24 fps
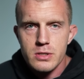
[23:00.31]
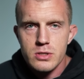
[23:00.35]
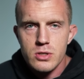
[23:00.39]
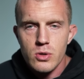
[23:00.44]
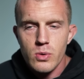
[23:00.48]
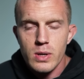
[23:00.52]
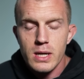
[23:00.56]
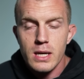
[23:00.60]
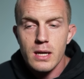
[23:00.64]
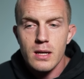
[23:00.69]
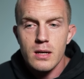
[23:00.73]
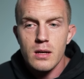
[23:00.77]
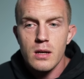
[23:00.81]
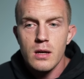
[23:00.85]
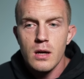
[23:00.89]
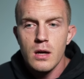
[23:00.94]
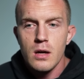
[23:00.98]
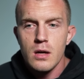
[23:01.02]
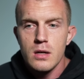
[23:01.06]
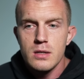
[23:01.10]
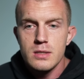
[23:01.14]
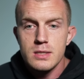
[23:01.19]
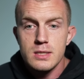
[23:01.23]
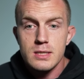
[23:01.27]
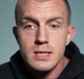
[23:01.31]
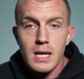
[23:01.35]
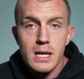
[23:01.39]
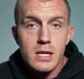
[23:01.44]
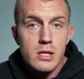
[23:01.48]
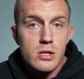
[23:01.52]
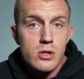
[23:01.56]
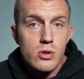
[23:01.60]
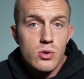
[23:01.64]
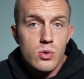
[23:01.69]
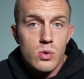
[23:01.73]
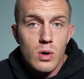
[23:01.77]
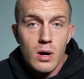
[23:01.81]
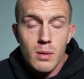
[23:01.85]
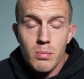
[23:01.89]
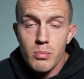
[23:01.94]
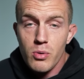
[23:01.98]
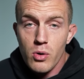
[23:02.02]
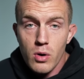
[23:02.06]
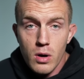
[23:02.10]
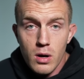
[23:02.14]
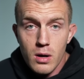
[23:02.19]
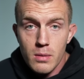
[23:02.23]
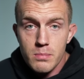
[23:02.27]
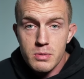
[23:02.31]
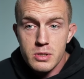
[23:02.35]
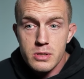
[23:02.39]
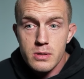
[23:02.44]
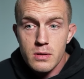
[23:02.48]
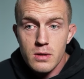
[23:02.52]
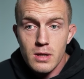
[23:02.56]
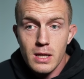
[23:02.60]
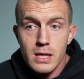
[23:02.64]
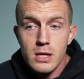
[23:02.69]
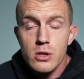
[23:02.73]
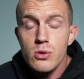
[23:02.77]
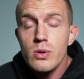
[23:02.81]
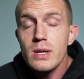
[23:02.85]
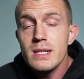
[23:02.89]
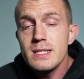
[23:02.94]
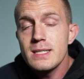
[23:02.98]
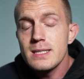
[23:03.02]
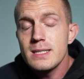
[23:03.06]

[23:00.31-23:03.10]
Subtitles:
So it can send you a prompt, like you can